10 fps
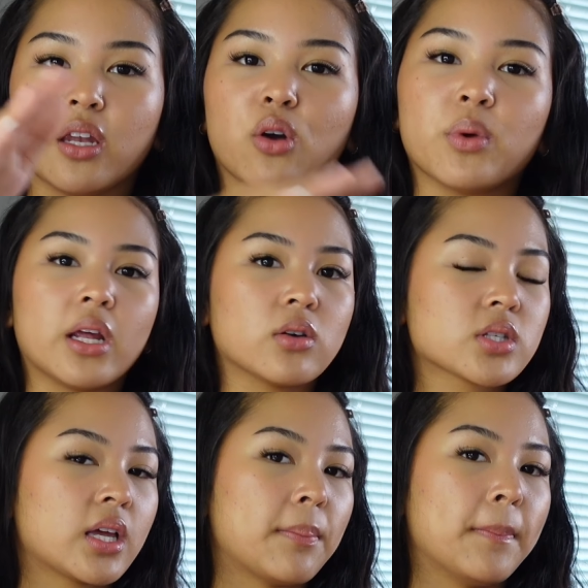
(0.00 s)
No one else
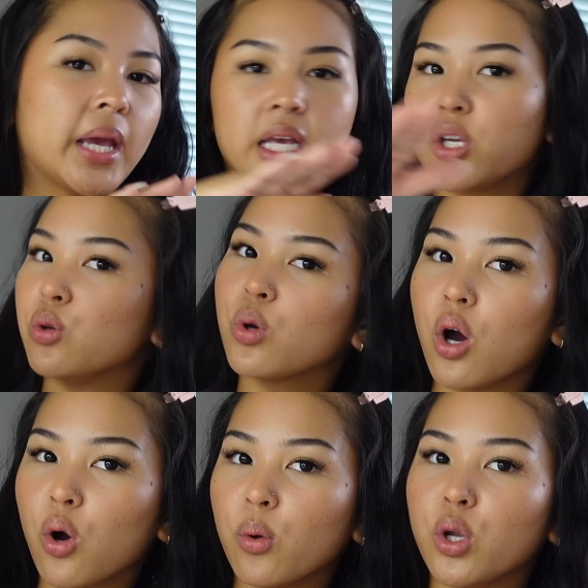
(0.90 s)
can make you
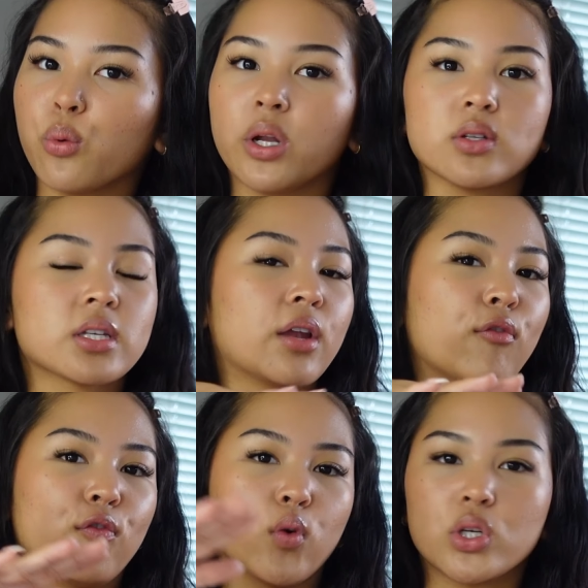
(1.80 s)
go. No one else
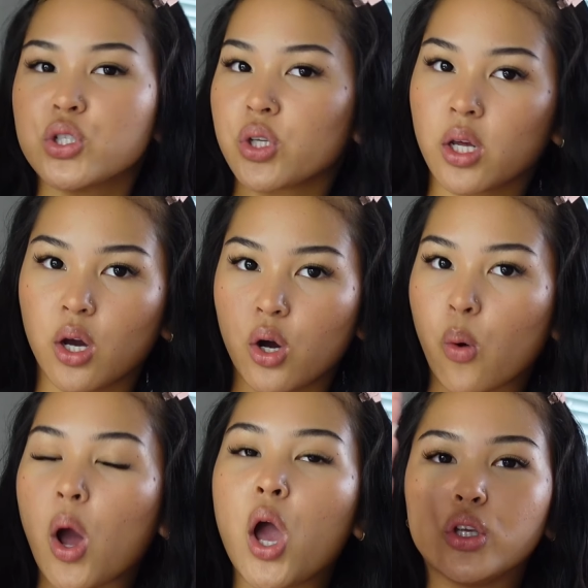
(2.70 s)
can force you to
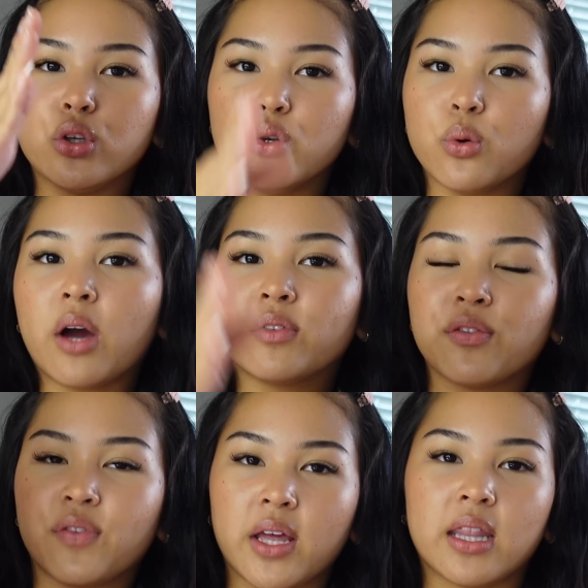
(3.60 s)
go. You have to
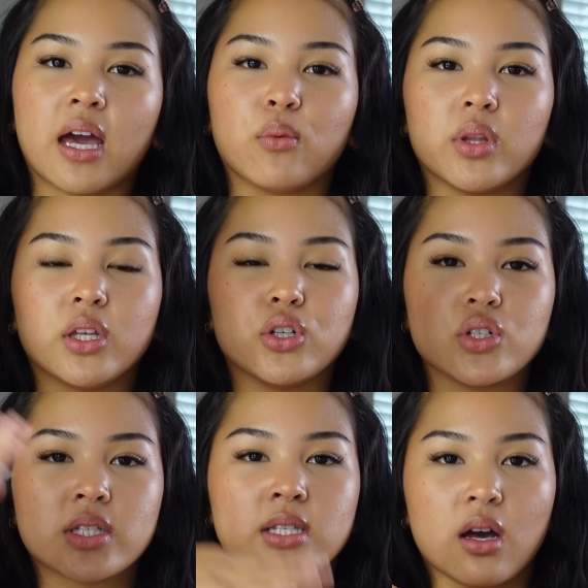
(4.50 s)
find that within
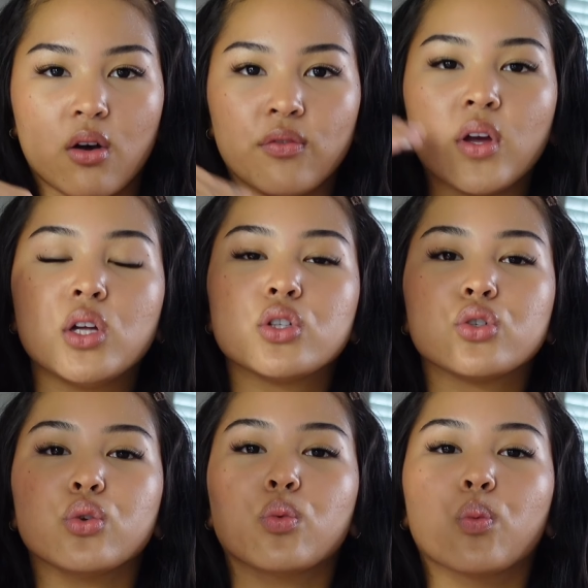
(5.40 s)
yourself
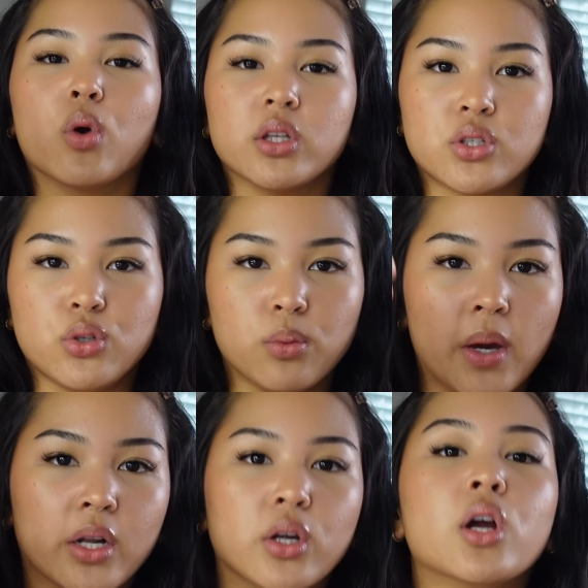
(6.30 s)
to want to do
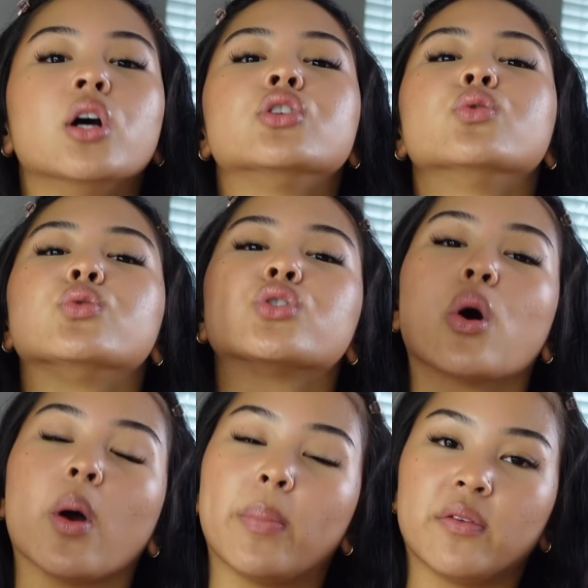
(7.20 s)
better, to
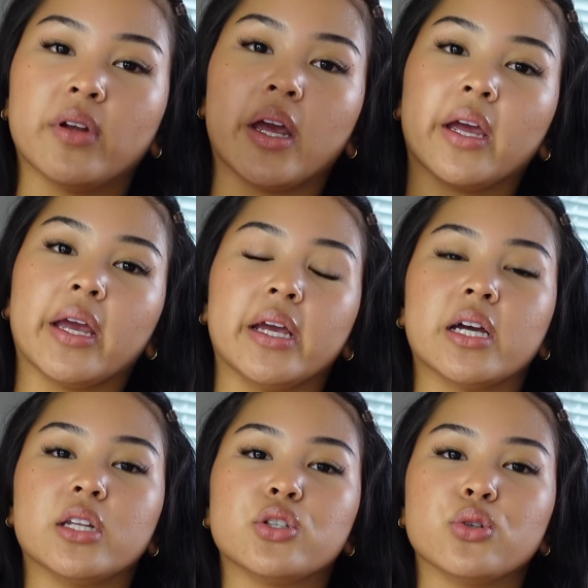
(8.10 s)
show up every day,
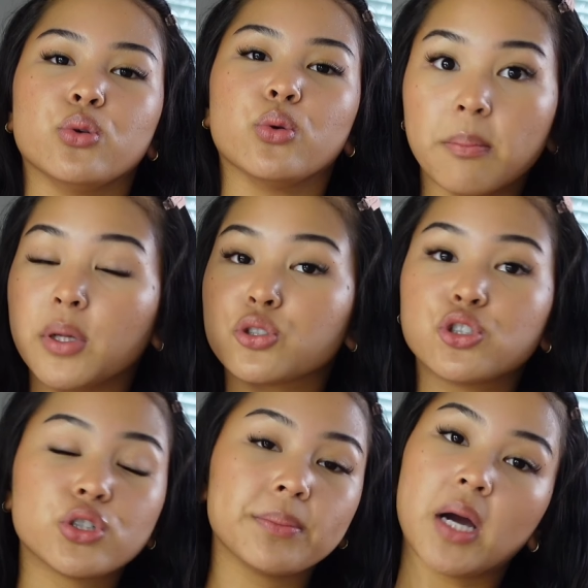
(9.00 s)
and to build your
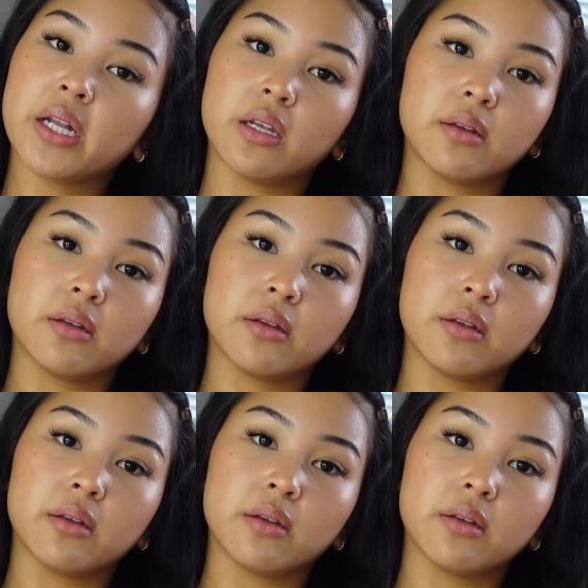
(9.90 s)
dream body.